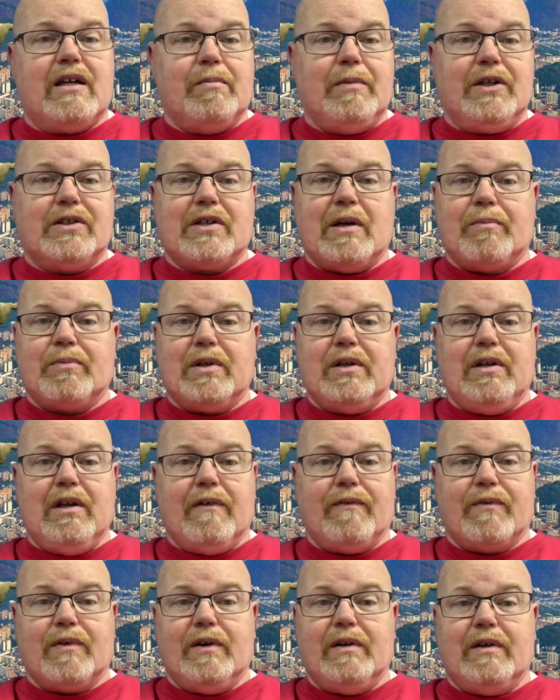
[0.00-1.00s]
Could be something
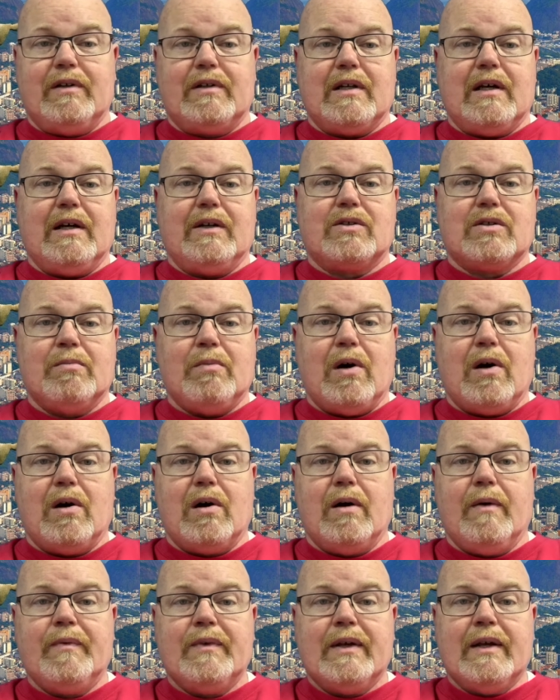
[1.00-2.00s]
different uh,
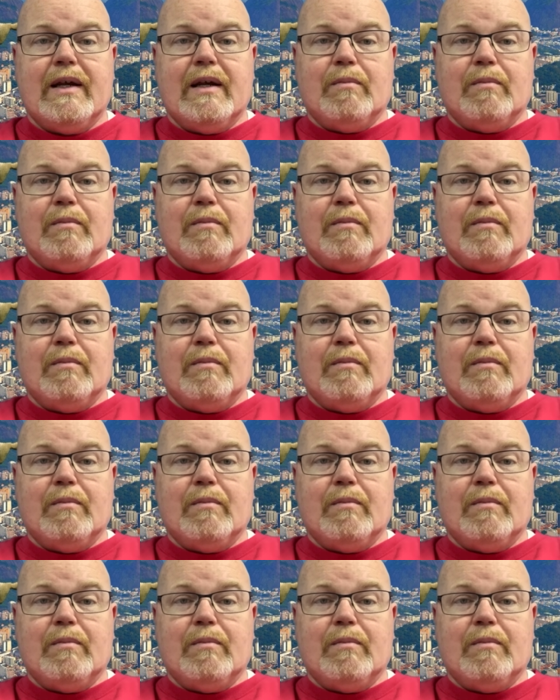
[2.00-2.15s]
tomorrow.